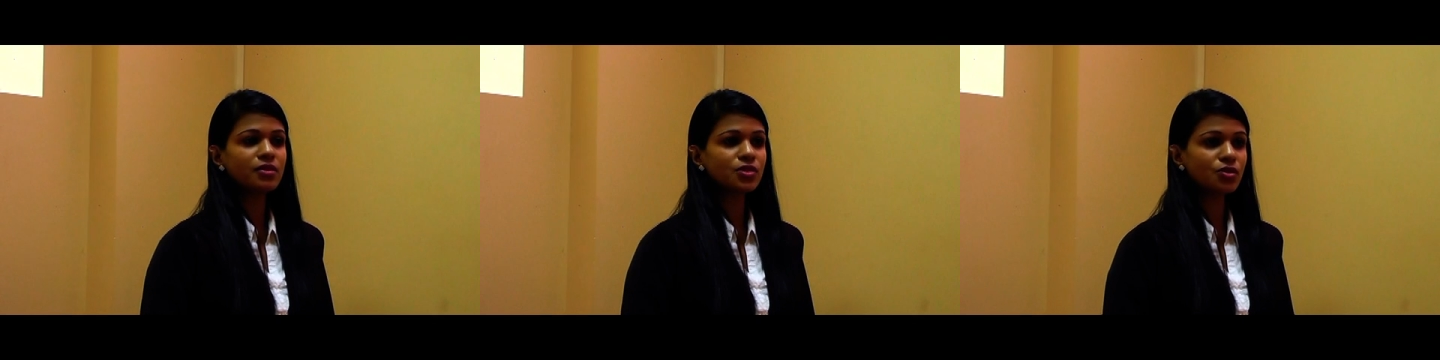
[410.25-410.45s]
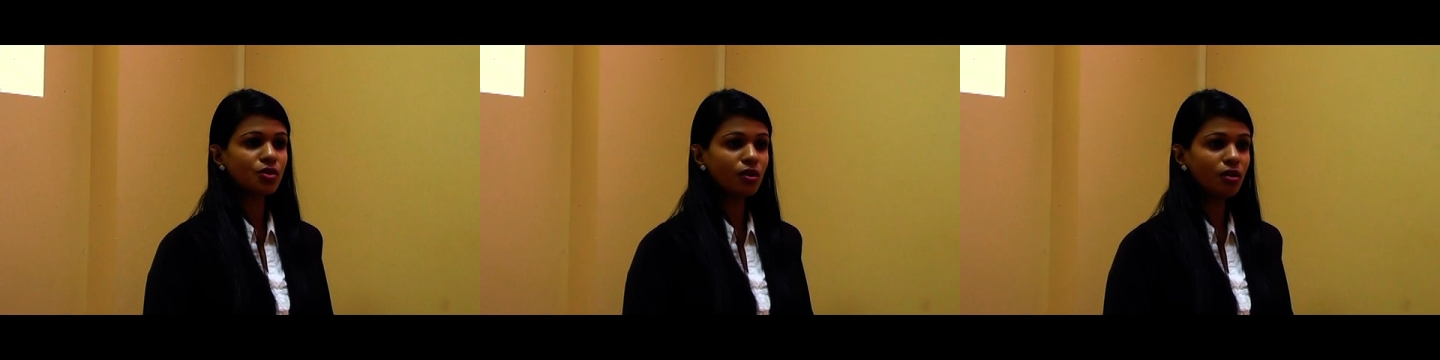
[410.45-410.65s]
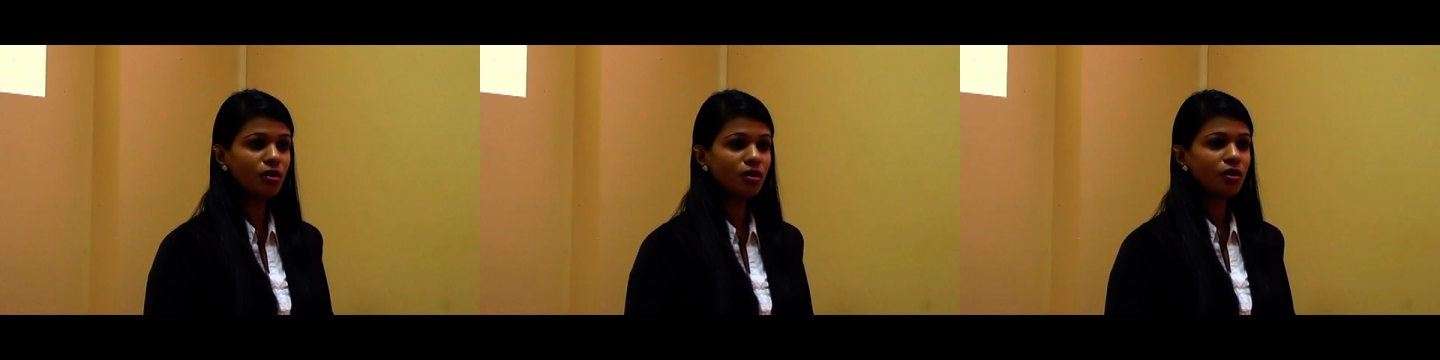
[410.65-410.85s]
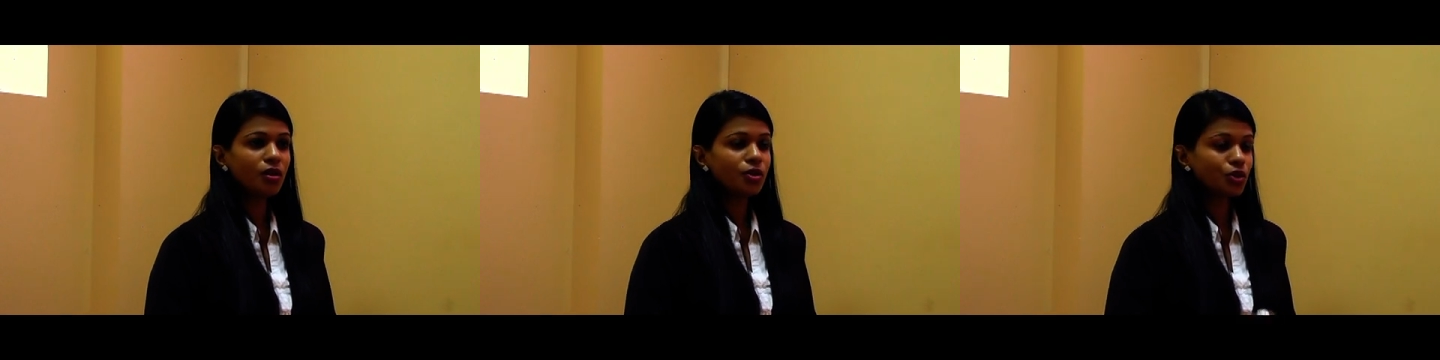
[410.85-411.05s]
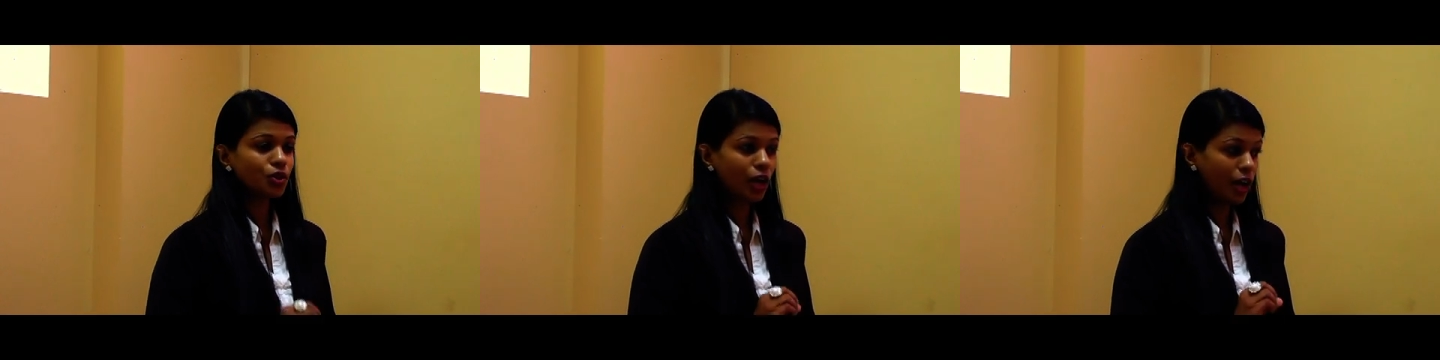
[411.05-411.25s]
so
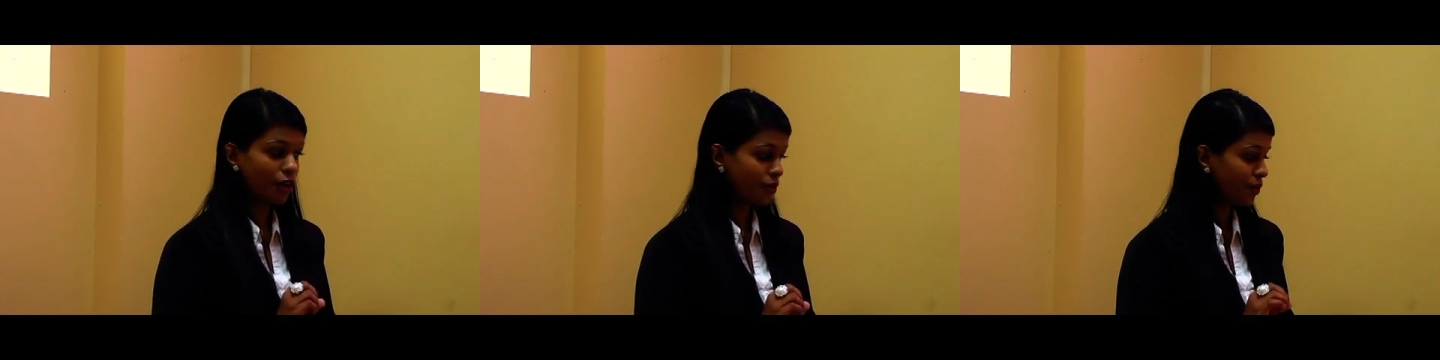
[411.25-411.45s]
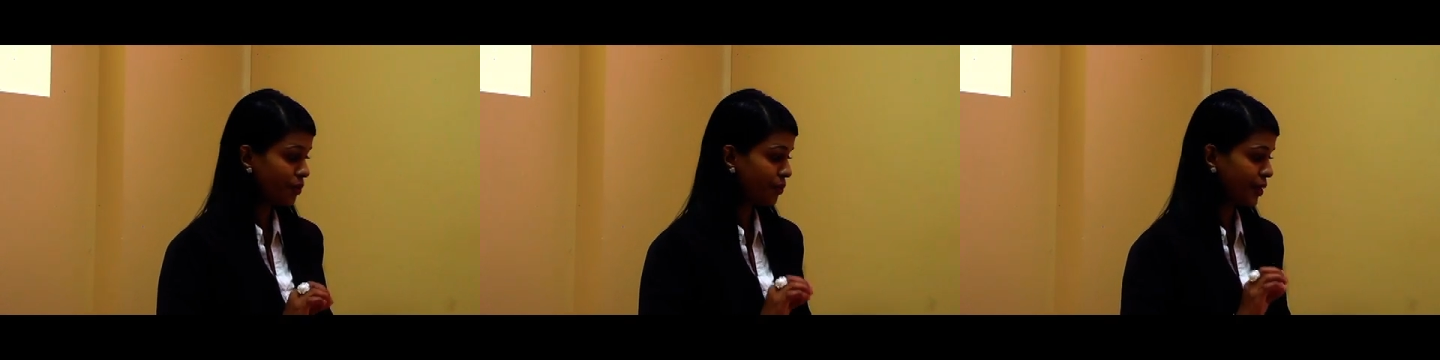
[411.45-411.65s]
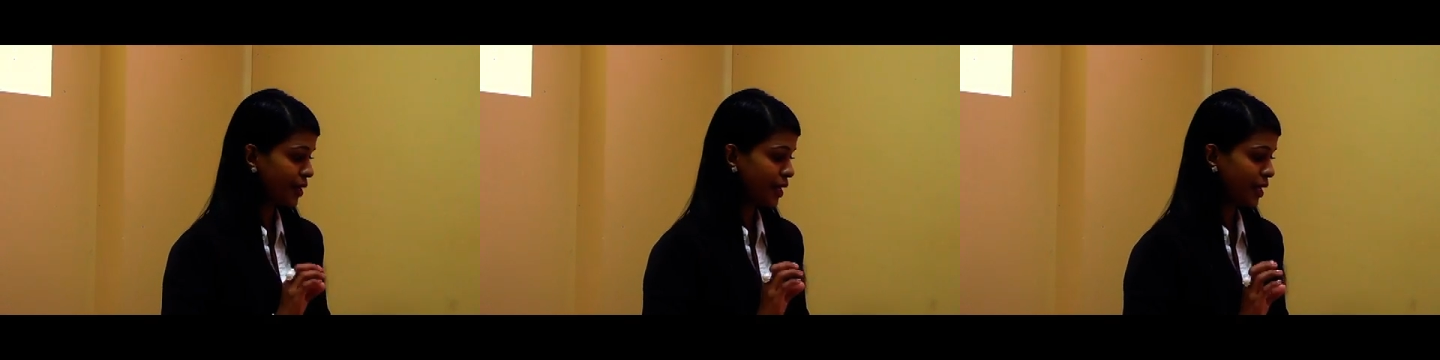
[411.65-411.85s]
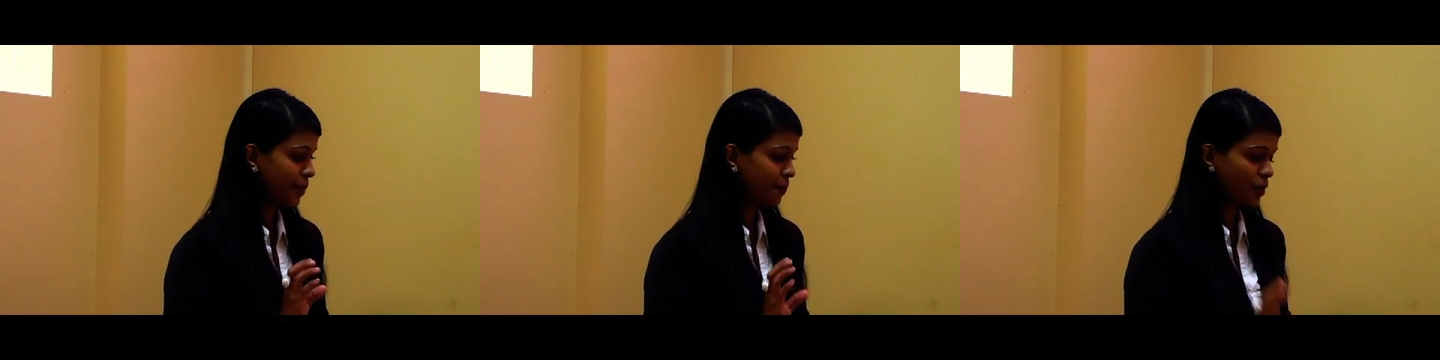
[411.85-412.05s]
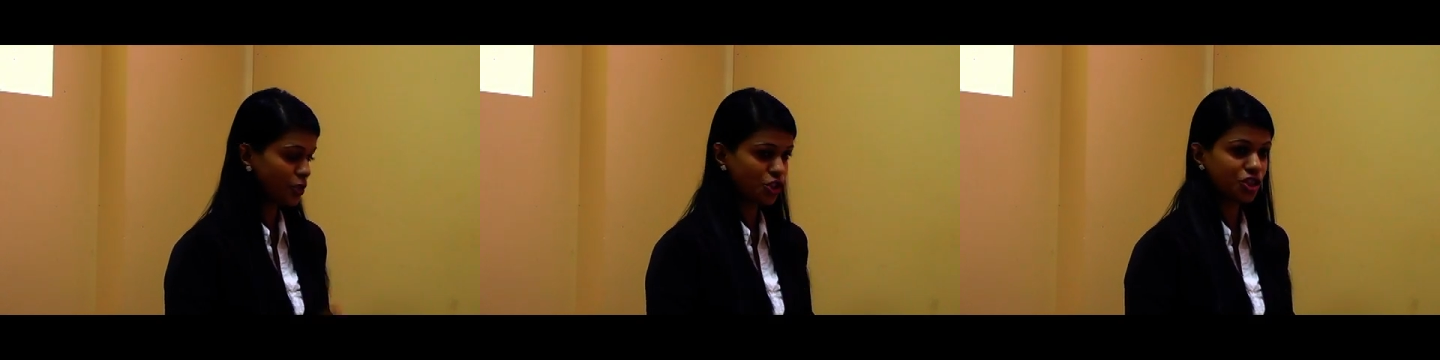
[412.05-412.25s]
you have to
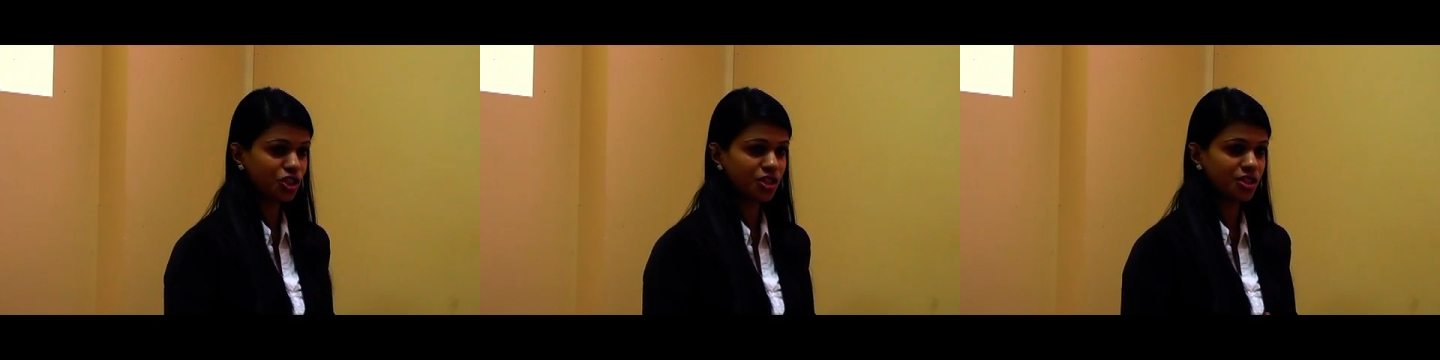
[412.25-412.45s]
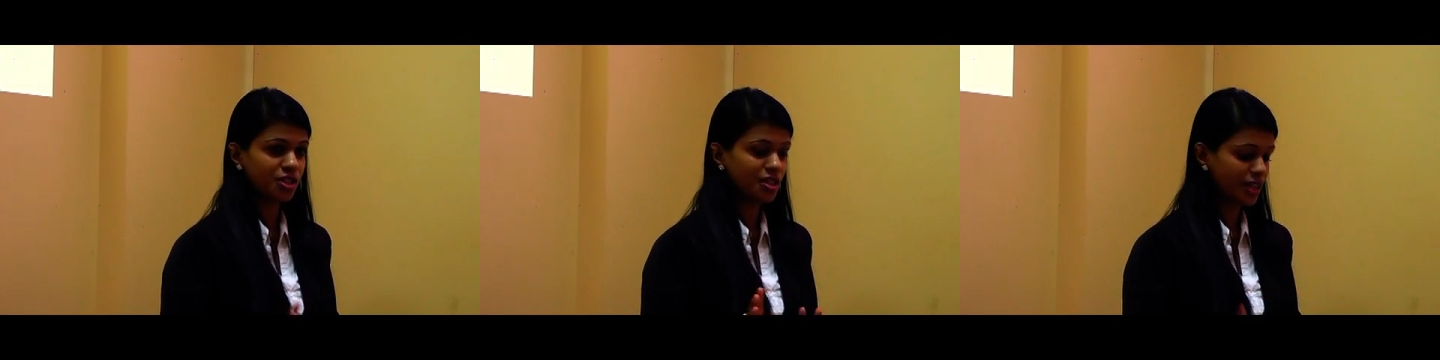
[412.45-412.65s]
reposition